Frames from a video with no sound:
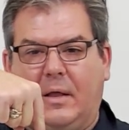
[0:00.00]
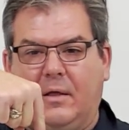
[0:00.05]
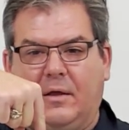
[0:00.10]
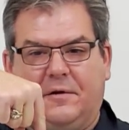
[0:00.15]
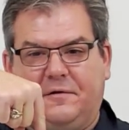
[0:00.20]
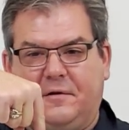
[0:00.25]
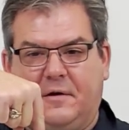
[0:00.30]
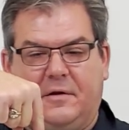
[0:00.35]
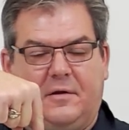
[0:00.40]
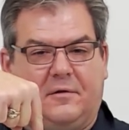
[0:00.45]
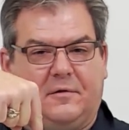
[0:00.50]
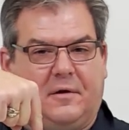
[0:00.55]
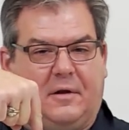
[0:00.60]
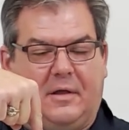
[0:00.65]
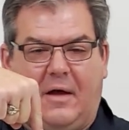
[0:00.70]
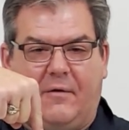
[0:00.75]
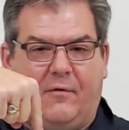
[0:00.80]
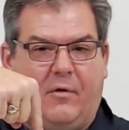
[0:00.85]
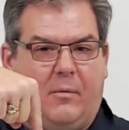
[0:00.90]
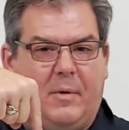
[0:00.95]
Let's say there's a
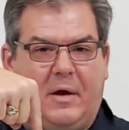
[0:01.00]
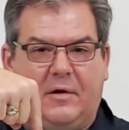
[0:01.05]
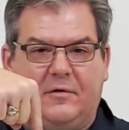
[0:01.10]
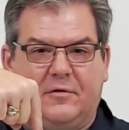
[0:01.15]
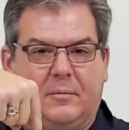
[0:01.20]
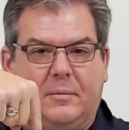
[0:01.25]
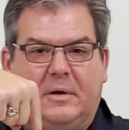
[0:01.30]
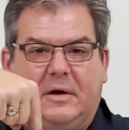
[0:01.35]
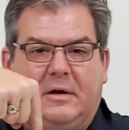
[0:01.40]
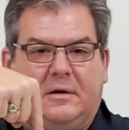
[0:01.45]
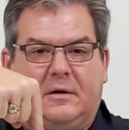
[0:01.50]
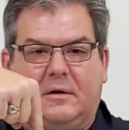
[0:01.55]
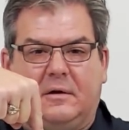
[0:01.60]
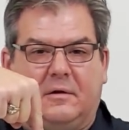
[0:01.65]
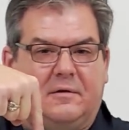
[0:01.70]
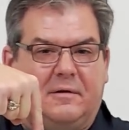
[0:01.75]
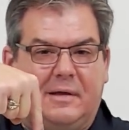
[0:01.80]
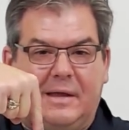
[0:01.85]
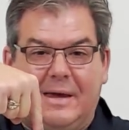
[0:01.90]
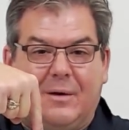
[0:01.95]
level measurement and
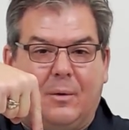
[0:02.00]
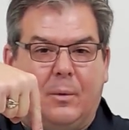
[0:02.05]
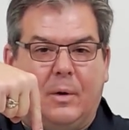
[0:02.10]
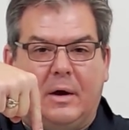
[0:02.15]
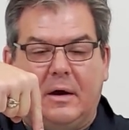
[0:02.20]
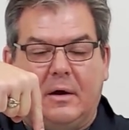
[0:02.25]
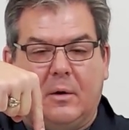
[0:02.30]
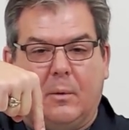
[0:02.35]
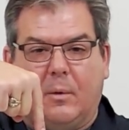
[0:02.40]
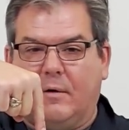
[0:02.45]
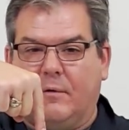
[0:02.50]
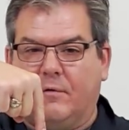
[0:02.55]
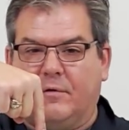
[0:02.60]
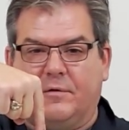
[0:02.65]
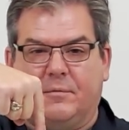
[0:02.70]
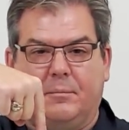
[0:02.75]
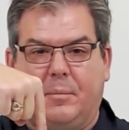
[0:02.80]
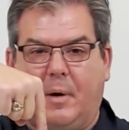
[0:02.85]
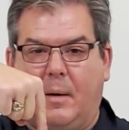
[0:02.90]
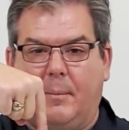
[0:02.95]
it's liquid or
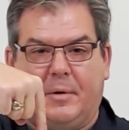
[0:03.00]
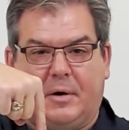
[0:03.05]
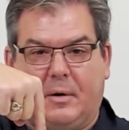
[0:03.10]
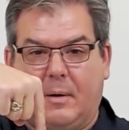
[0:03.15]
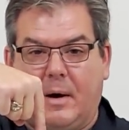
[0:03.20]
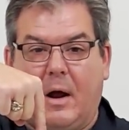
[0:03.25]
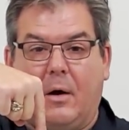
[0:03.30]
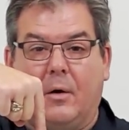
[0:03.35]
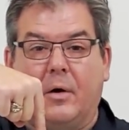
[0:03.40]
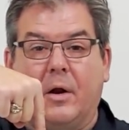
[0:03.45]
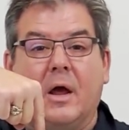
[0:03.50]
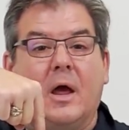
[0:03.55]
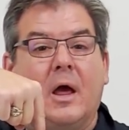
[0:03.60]
whatever's bumping around.